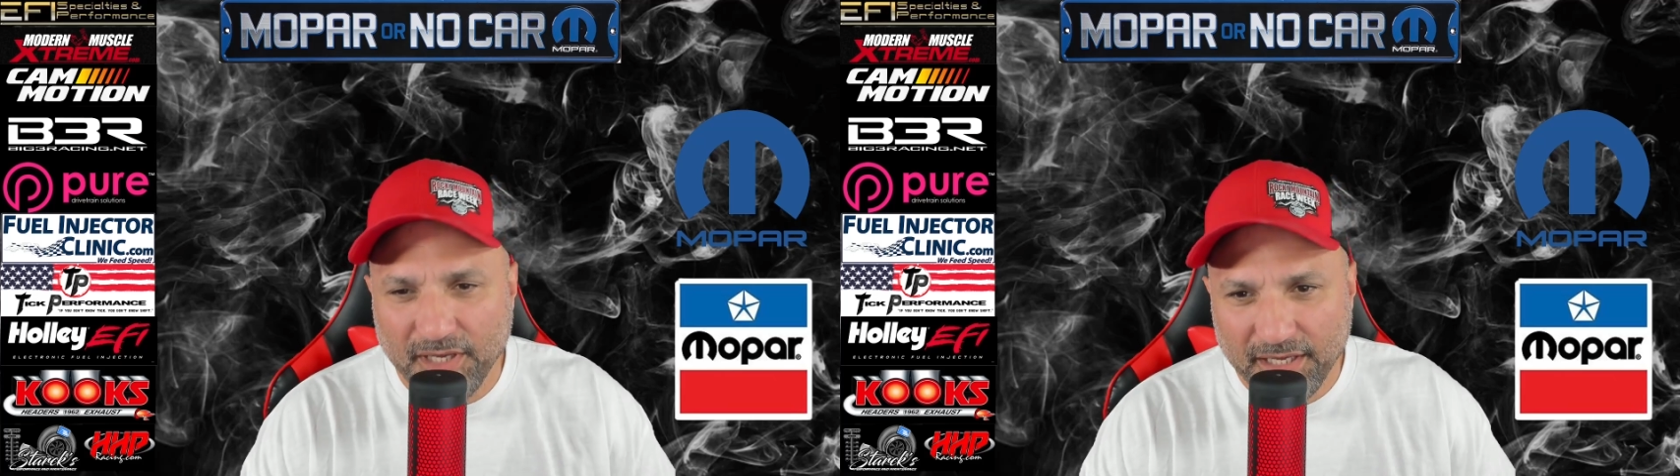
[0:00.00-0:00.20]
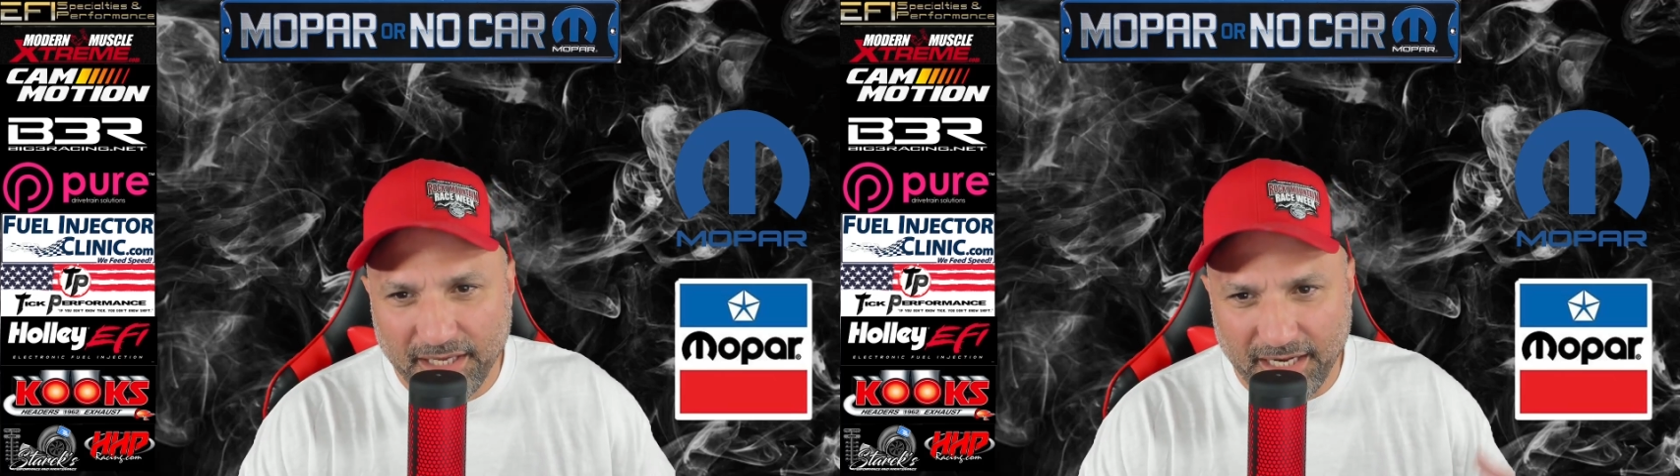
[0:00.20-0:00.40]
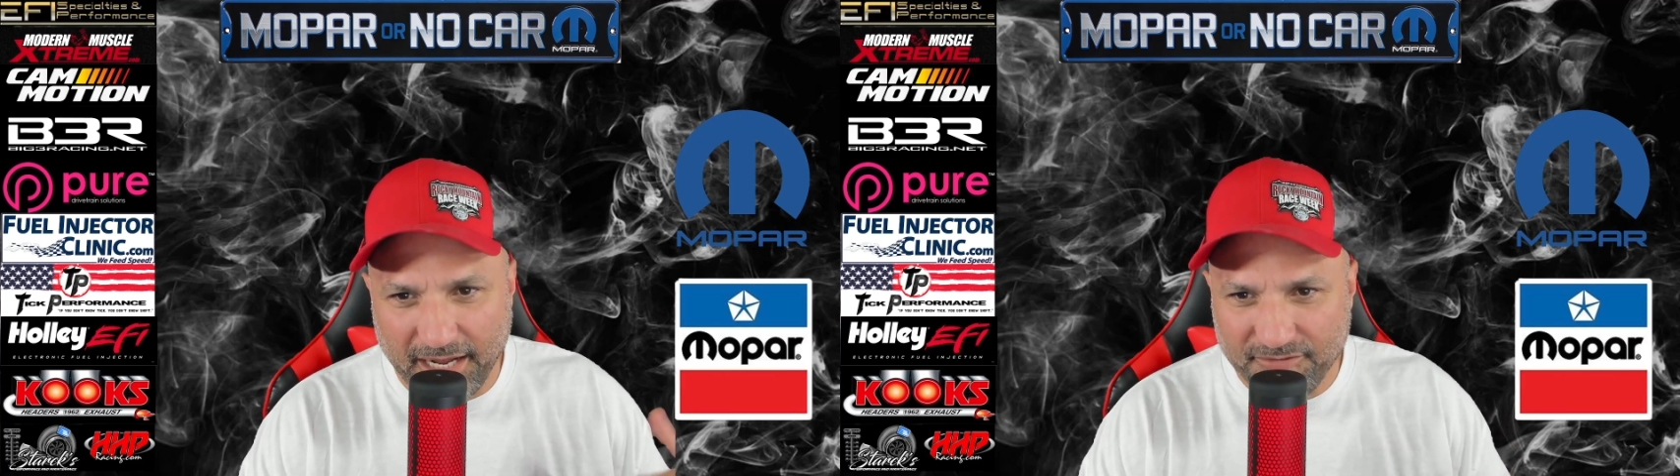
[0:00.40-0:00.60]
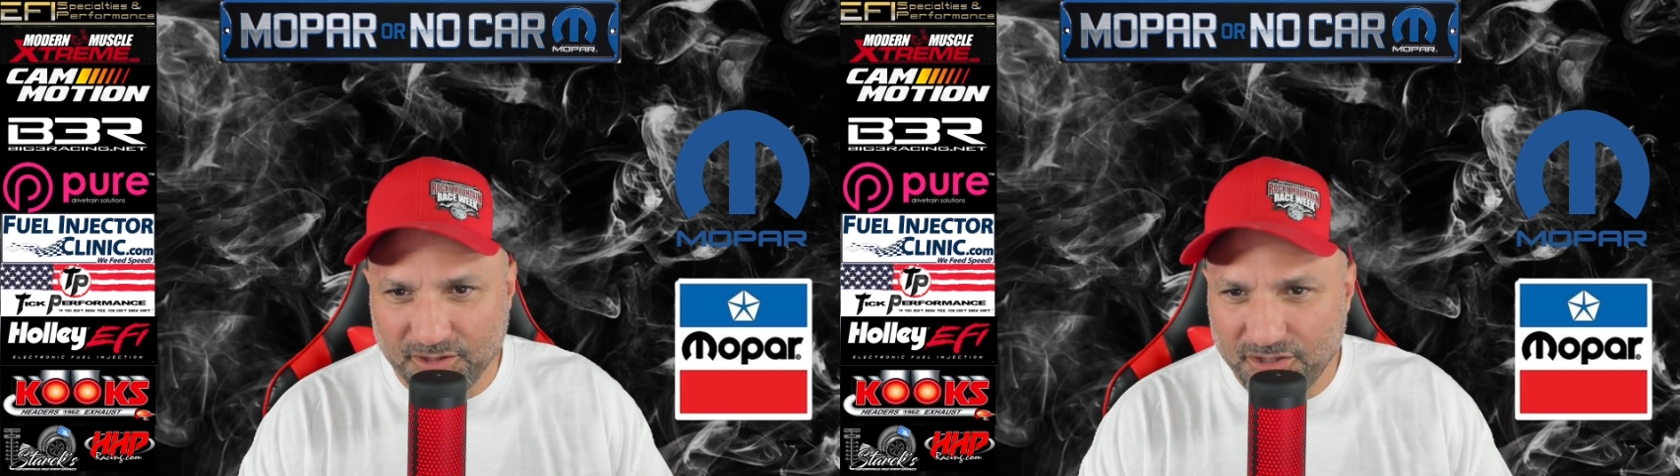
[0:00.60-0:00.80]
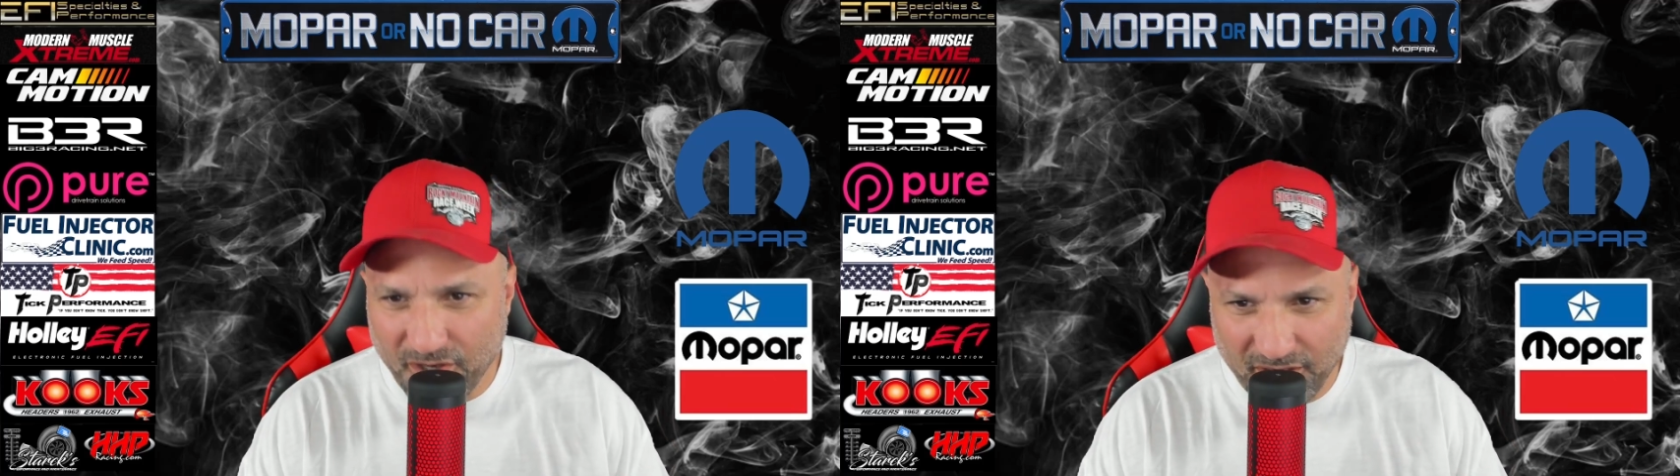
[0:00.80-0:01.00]
And
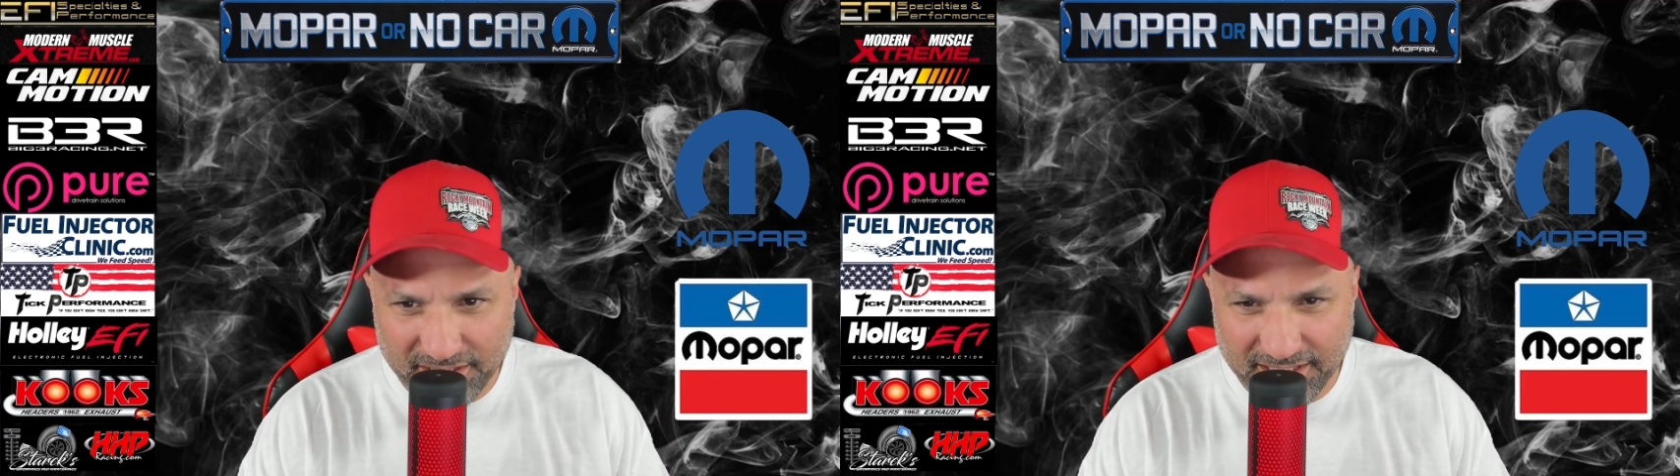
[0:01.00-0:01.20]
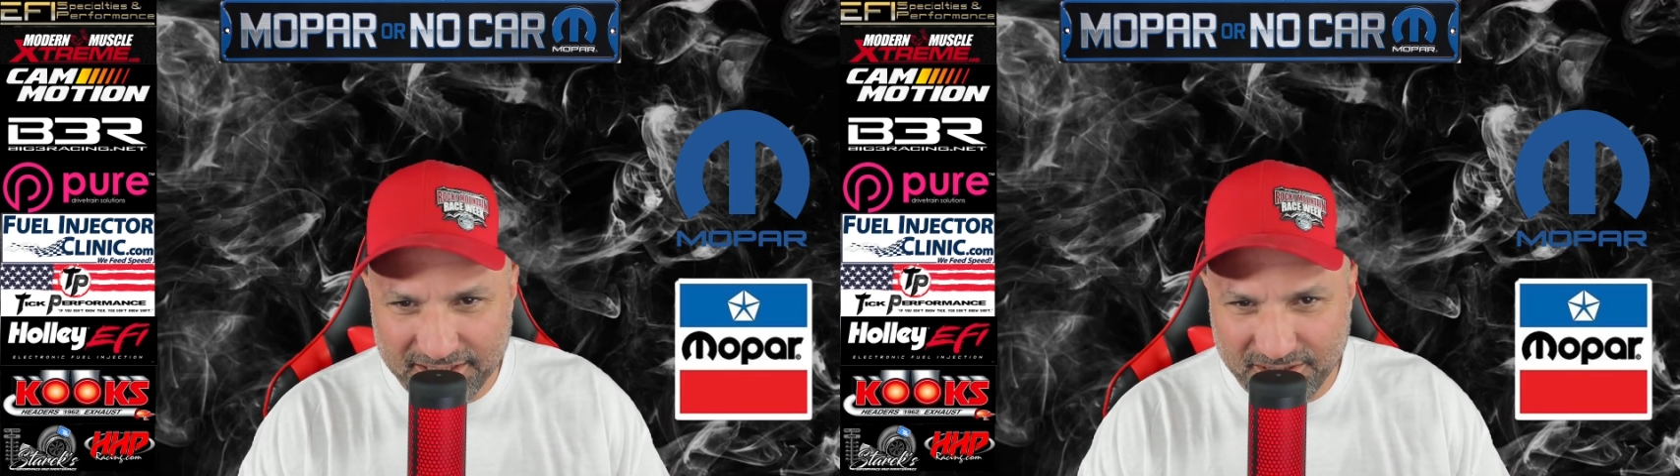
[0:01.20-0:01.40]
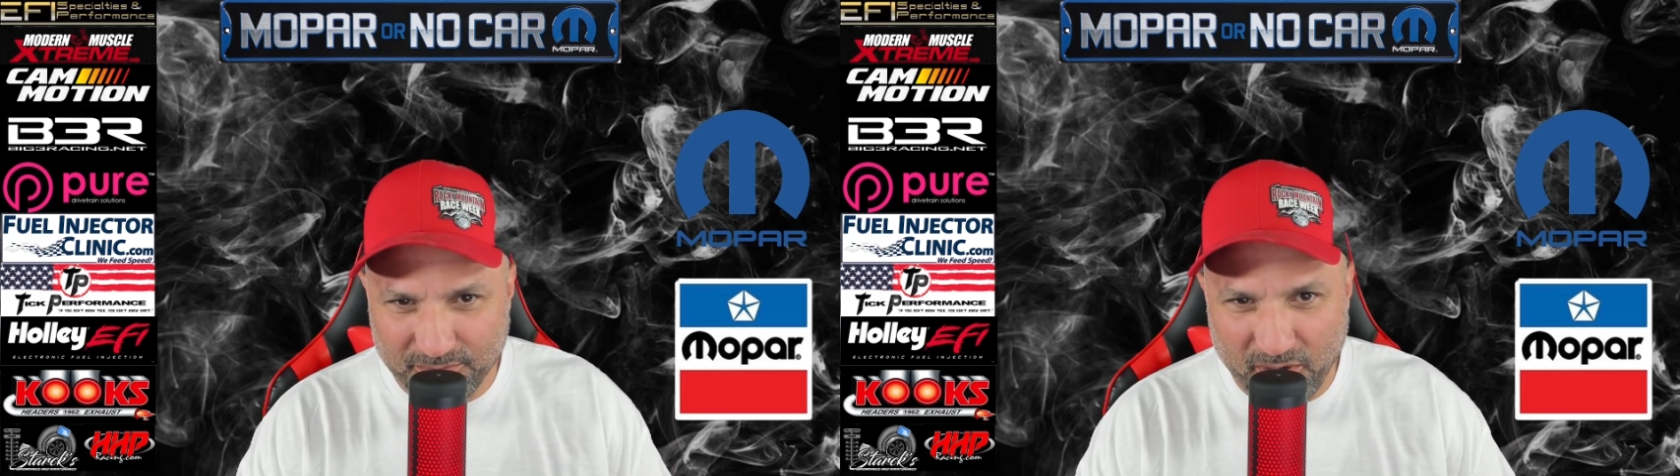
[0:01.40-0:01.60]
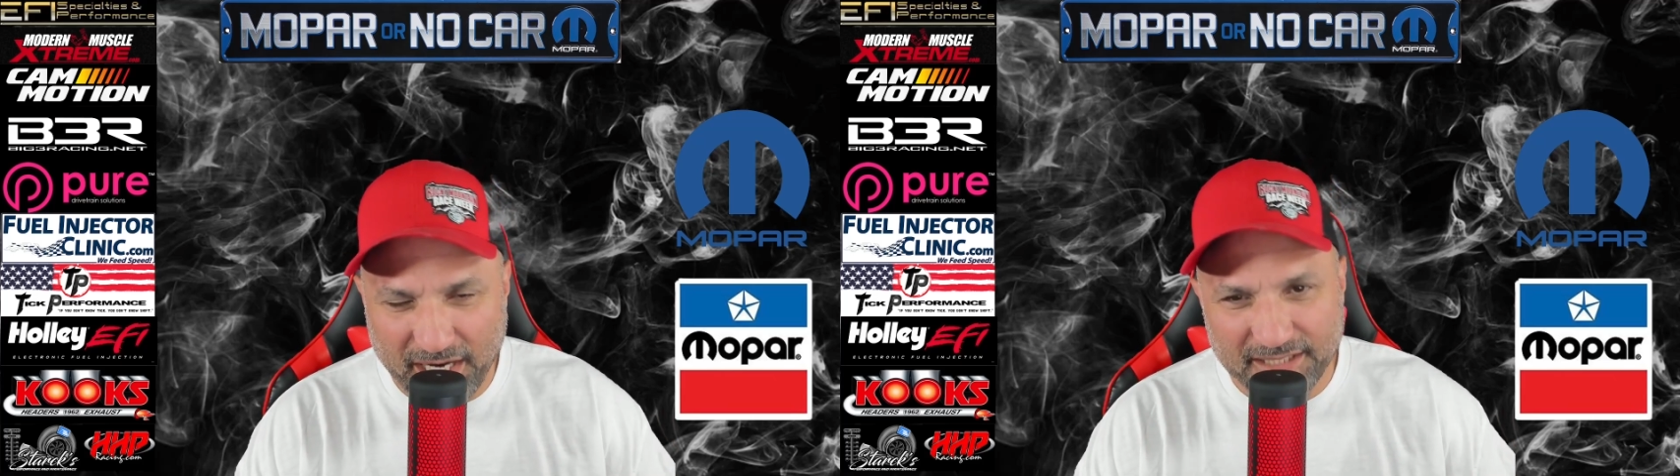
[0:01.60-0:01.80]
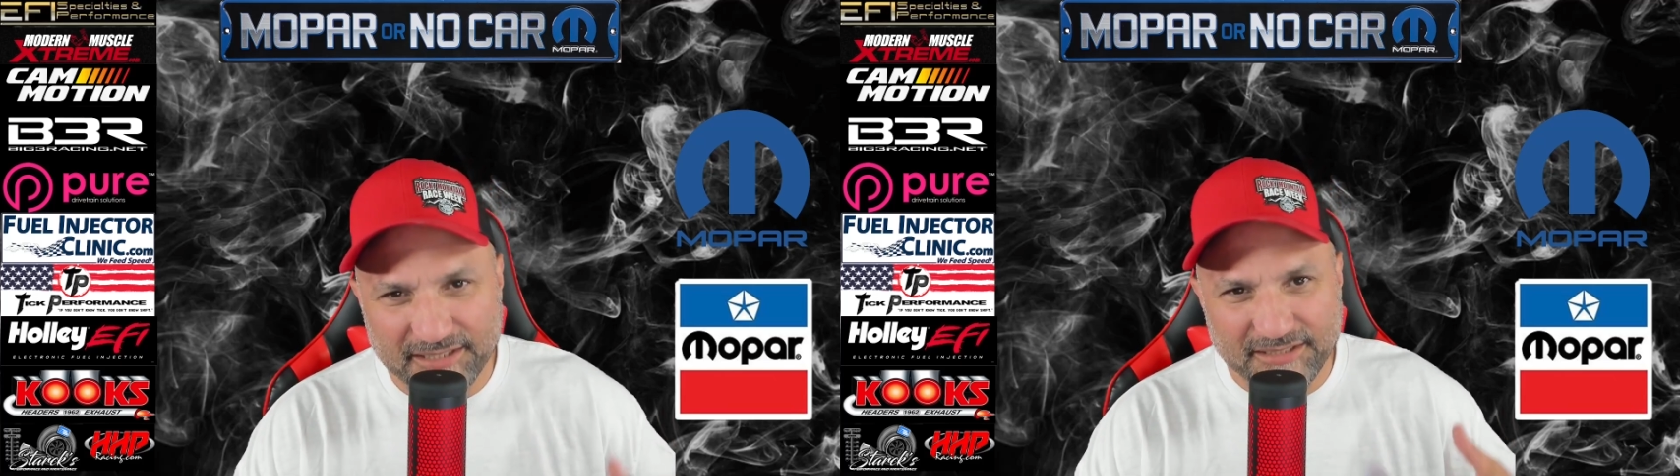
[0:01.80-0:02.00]
after Don getting some
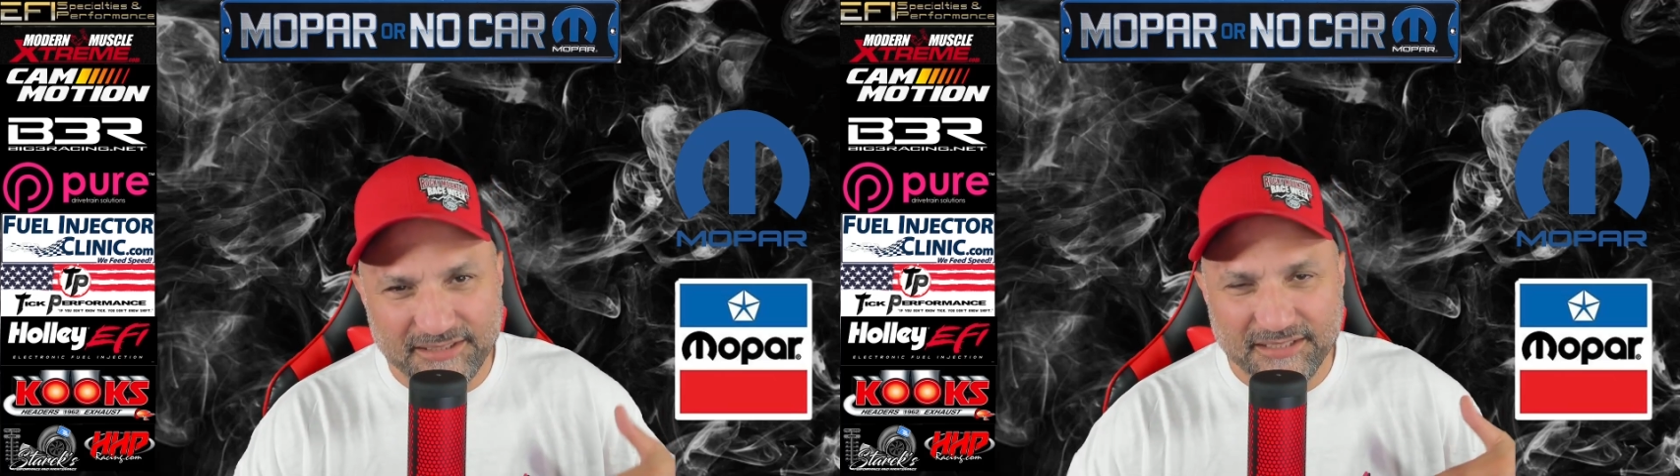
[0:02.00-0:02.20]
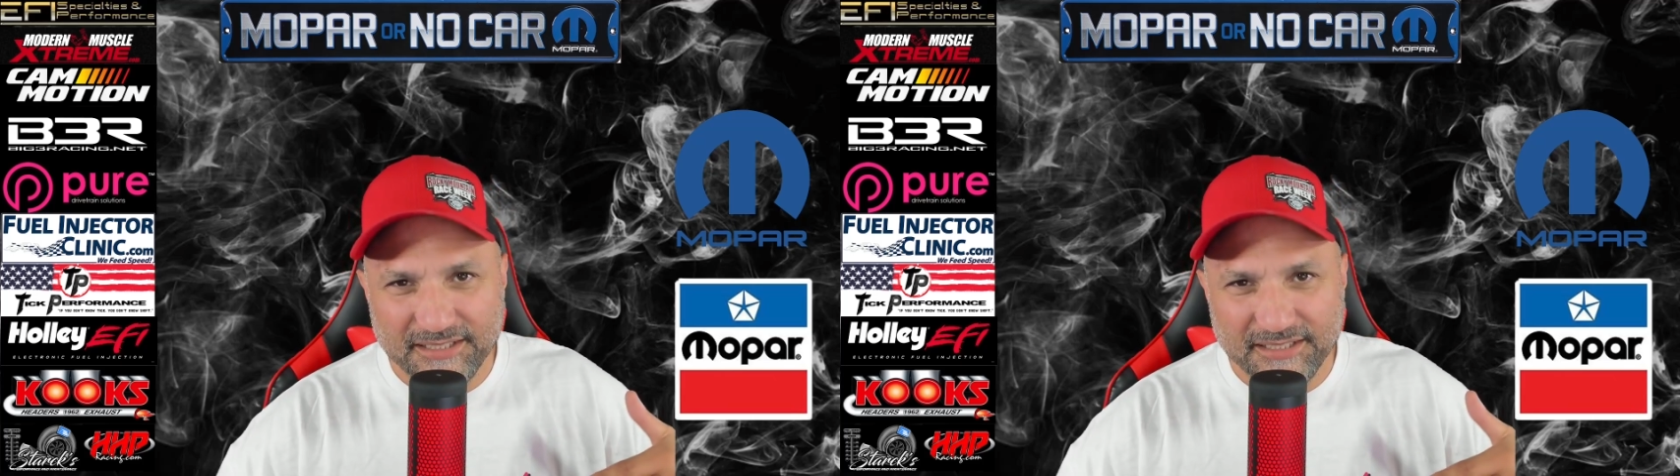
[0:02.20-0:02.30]
practice,